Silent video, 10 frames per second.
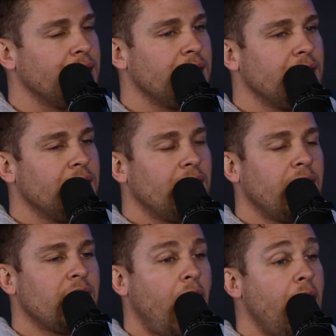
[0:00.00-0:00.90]
Mm-hmm.
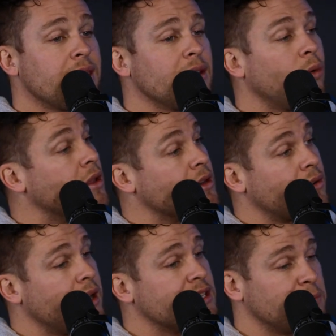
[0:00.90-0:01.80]
And I think one of the
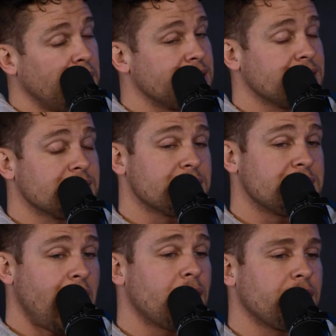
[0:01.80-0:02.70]
greatest blessings of
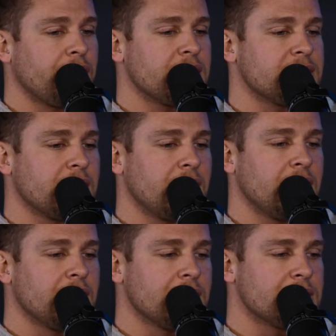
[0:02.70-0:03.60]
sacrificing
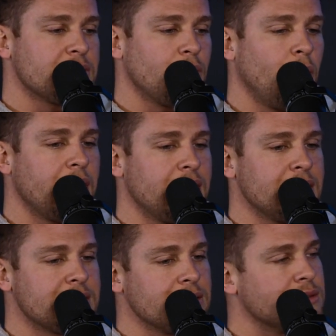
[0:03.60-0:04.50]
is what it
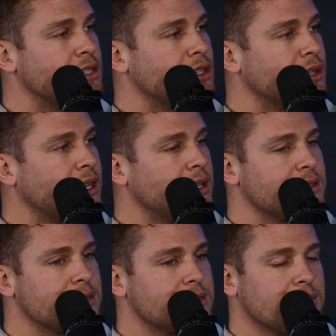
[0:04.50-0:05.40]
instills in your
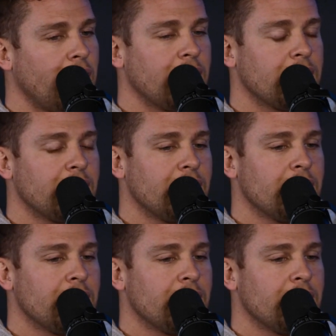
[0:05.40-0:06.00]
kids, right?